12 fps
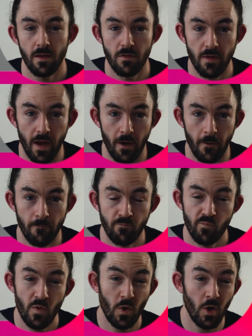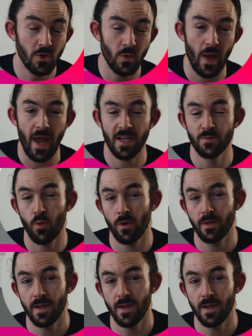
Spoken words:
there. You can also export